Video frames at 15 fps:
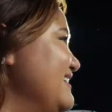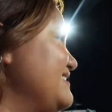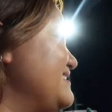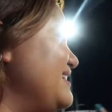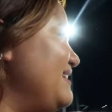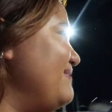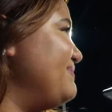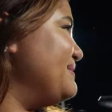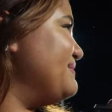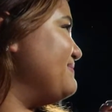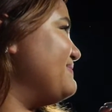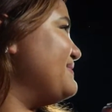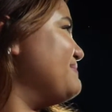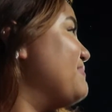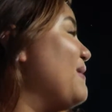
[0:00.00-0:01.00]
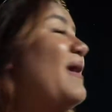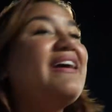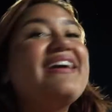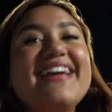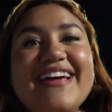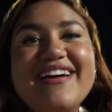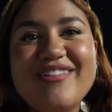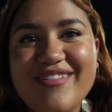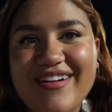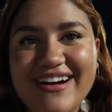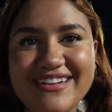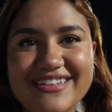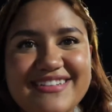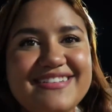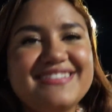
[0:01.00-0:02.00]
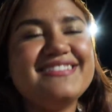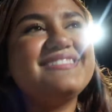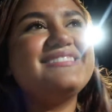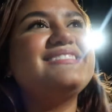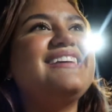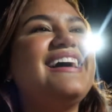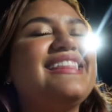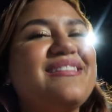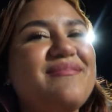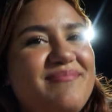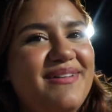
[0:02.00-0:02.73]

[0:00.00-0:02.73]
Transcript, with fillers: on top of the parking garage at the